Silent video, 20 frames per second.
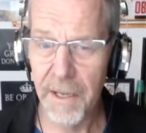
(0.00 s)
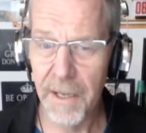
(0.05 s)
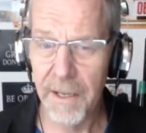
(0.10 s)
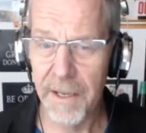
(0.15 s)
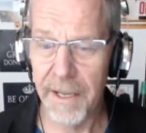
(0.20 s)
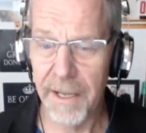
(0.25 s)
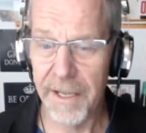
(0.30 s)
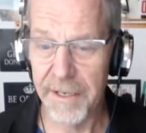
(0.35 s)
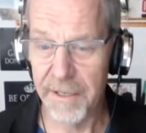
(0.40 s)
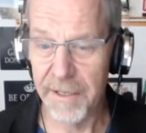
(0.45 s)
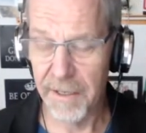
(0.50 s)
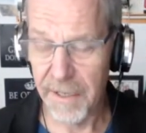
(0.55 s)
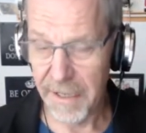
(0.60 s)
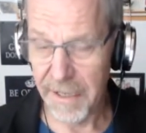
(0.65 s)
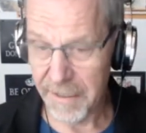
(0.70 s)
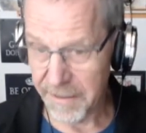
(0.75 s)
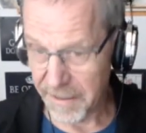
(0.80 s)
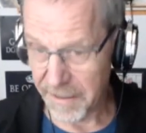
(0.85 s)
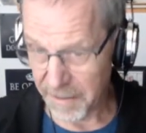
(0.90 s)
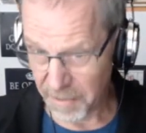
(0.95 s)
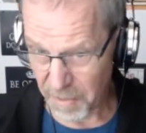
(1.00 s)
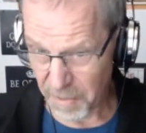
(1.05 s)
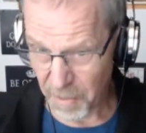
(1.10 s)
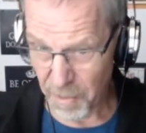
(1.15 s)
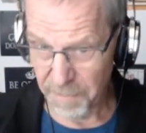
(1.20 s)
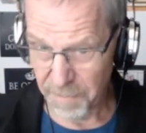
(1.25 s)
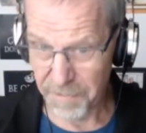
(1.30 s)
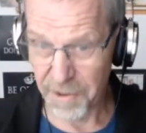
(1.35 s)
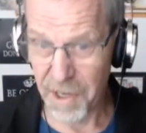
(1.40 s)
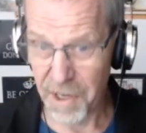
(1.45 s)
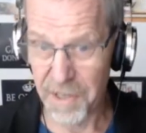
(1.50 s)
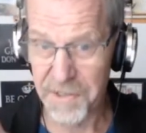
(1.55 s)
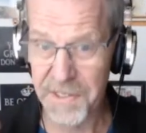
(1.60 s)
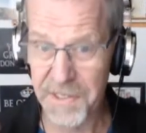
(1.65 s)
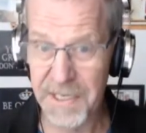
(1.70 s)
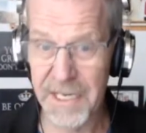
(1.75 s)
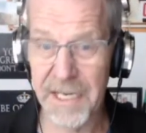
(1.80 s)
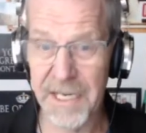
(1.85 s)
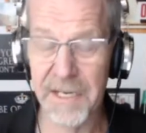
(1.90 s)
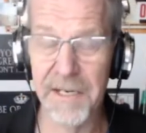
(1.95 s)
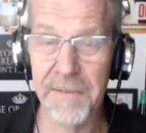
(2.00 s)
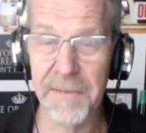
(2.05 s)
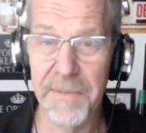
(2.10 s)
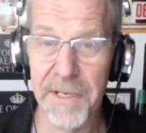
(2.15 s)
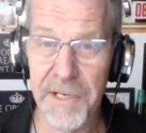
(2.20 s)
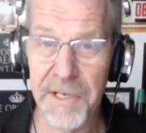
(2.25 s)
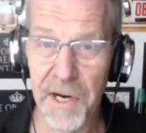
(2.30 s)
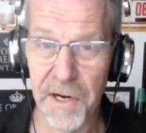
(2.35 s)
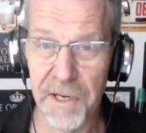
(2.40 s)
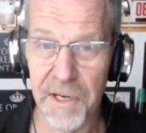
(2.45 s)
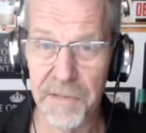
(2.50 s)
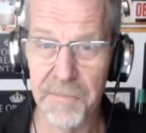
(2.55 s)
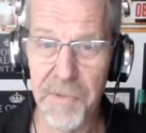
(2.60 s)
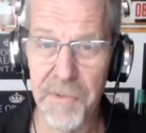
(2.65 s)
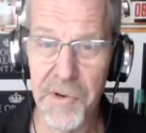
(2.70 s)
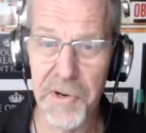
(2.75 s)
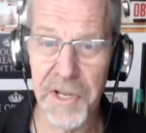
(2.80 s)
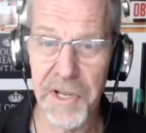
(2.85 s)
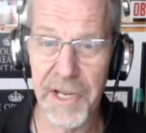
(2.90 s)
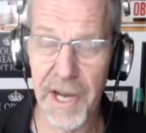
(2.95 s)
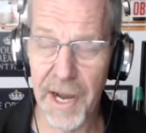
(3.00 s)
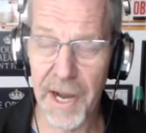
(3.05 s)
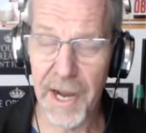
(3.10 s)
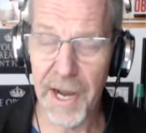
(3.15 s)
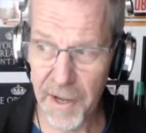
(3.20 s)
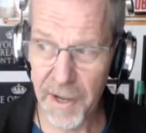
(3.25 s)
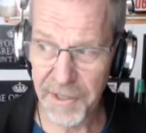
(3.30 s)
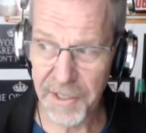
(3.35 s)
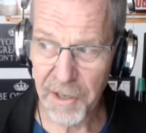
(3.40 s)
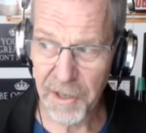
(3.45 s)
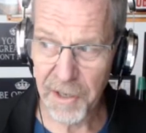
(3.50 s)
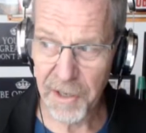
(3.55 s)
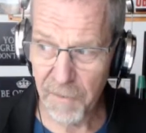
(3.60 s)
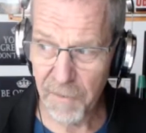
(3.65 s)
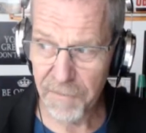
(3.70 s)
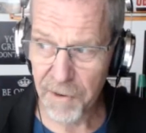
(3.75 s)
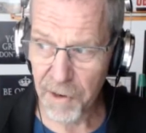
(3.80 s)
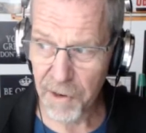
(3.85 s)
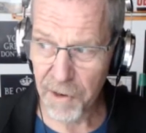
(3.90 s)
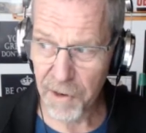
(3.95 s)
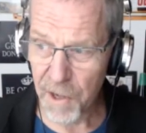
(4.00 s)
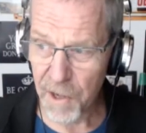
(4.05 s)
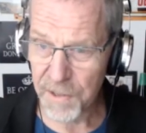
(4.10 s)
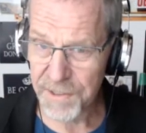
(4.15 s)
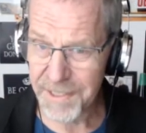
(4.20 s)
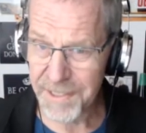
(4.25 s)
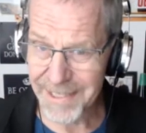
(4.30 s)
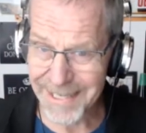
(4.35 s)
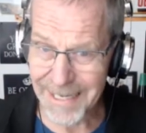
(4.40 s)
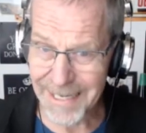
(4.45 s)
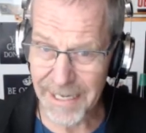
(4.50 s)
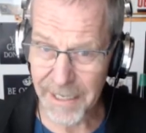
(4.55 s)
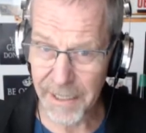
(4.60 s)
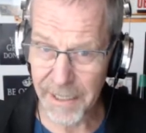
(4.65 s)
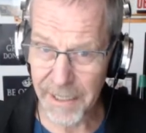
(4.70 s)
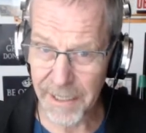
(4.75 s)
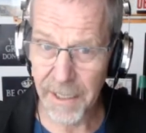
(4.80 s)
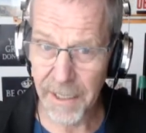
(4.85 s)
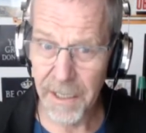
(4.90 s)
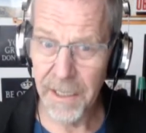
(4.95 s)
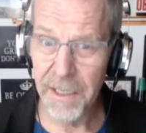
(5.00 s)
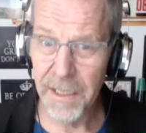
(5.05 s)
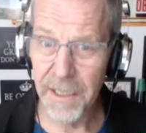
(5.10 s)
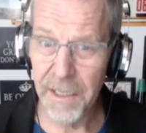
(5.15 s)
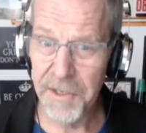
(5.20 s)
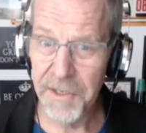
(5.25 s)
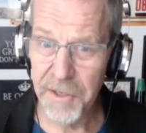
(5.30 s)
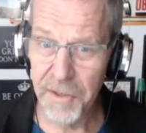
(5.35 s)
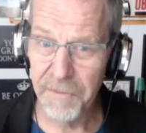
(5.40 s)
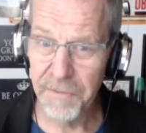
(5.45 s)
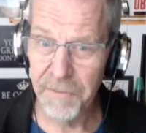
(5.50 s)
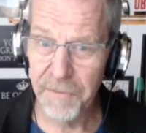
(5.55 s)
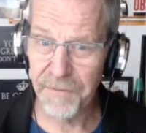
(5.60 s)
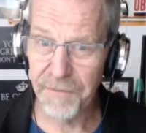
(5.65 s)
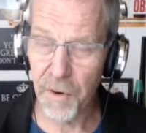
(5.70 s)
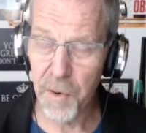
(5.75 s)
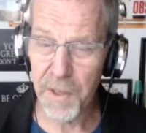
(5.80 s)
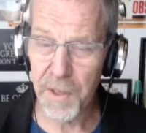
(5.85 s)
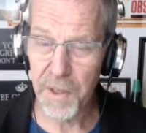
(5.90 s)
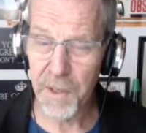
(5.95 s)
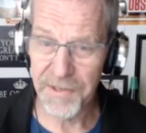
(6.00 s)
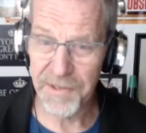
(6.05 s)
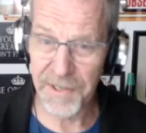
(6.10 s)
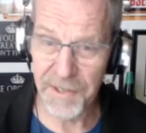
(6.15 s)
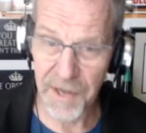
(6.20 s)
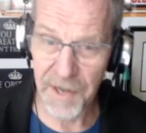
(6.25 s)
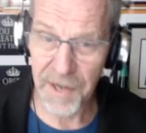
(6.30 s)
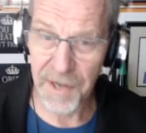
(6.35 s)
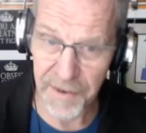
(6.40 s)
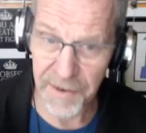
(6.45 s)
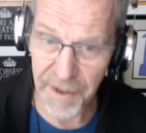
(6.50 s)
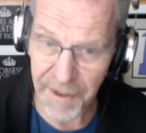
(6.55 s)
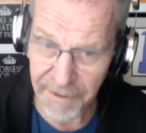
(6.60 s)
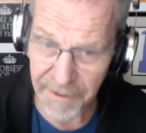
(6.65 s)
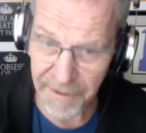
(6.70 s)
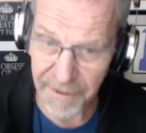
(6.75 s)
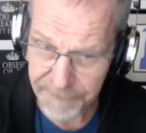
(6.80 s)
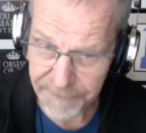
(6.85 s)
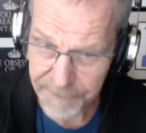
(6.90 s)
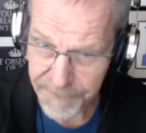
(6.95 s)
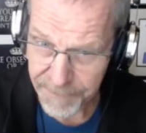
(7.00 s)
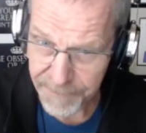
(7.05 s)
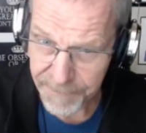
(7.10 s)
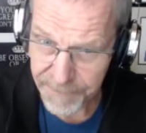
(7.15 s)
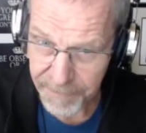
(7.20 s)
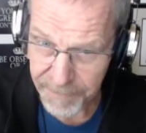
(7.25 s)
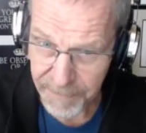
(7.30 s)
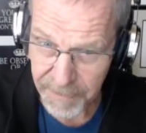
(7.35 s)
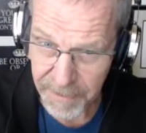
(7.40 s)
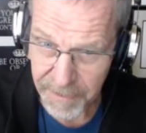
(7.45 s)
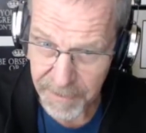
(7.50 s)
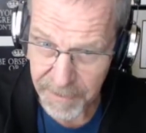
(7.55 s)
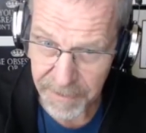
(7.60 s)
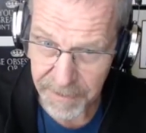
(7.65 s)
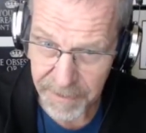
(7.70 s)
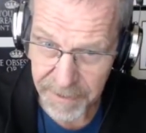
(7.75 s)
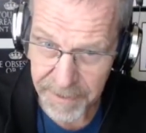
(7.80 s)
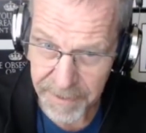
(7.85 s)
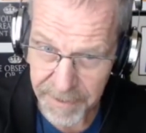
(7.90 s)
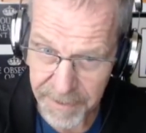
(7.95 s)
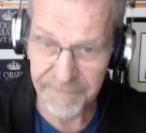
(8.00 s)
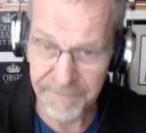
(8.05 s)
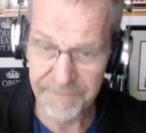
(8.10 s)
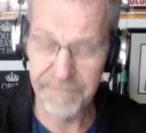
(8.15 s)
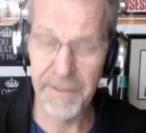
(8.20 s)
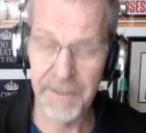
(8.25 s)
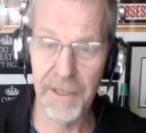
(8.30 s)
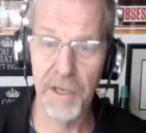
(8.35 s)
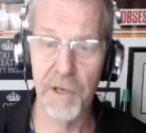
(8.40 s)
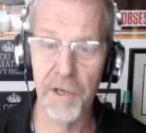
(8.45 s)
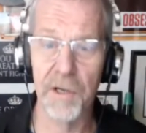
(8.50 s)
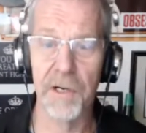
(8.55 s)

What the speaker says: and the overall scene to be dark and moody. I want the overall scene to focus in on the girl,